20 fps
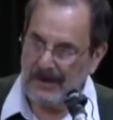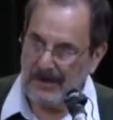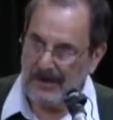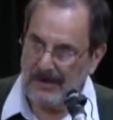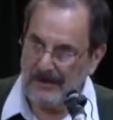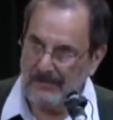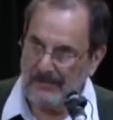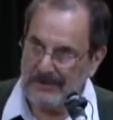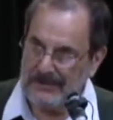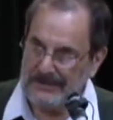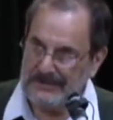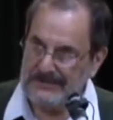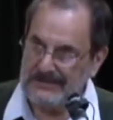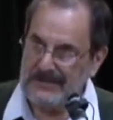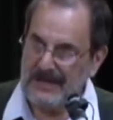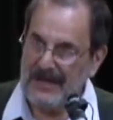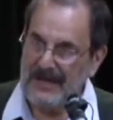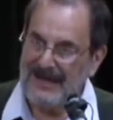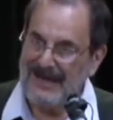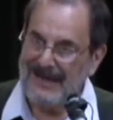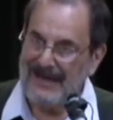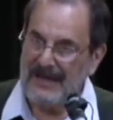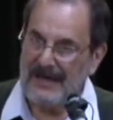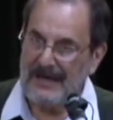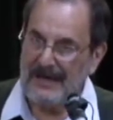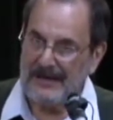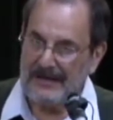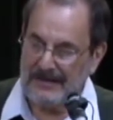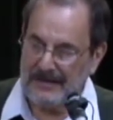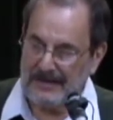always
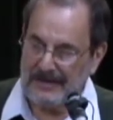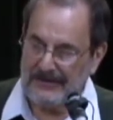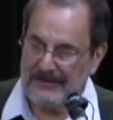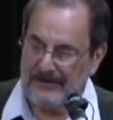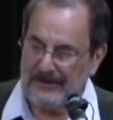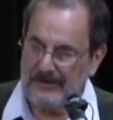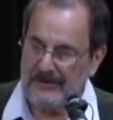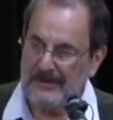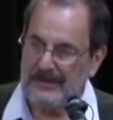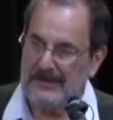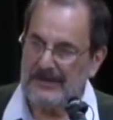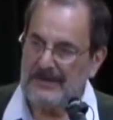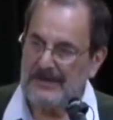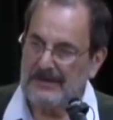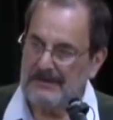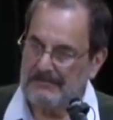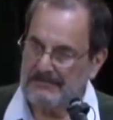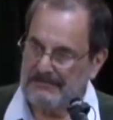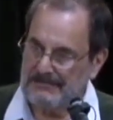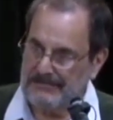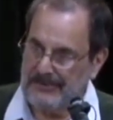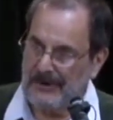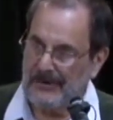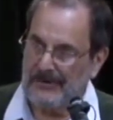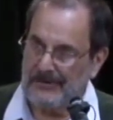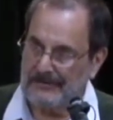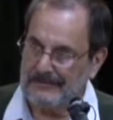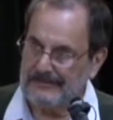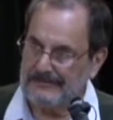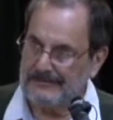an other
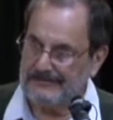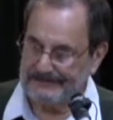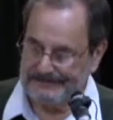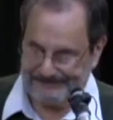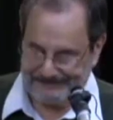poem?